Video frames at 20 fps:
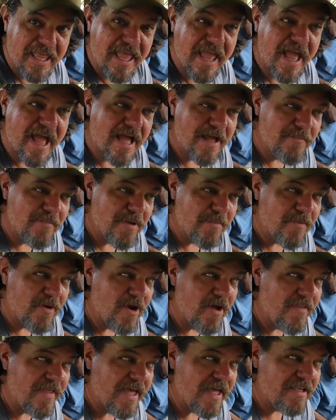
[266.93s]
Yeah, I remember
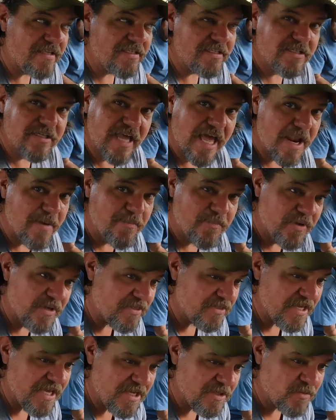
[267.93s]
all that. You gotta put
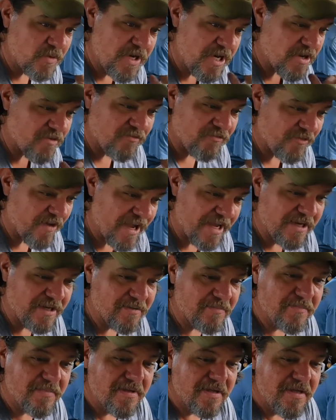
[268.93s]
things where you can find
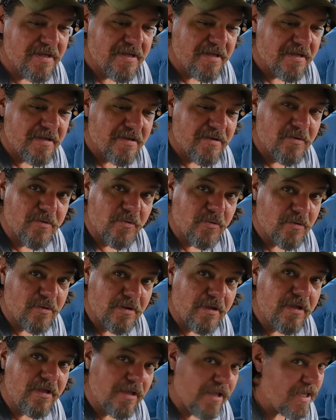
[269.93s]
them.
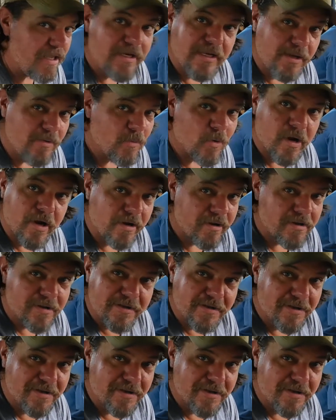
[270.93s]
It didn't work.